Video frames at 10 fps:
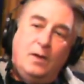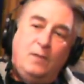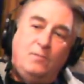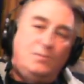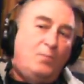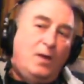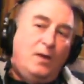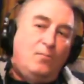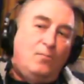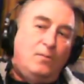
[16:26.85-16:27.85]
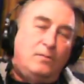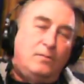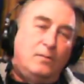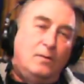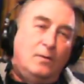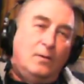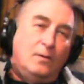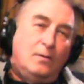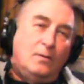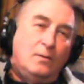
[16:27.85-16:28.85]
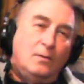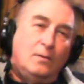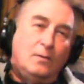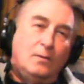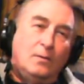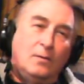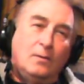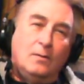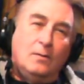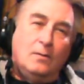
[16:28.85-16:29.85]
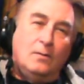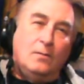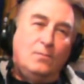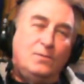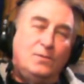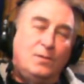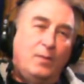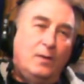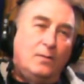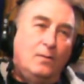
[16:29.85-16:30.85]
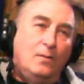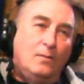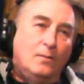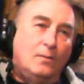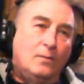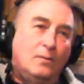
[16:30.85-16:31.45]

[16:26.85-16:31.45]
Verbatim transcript: and he was playing with, uh, what was the band called?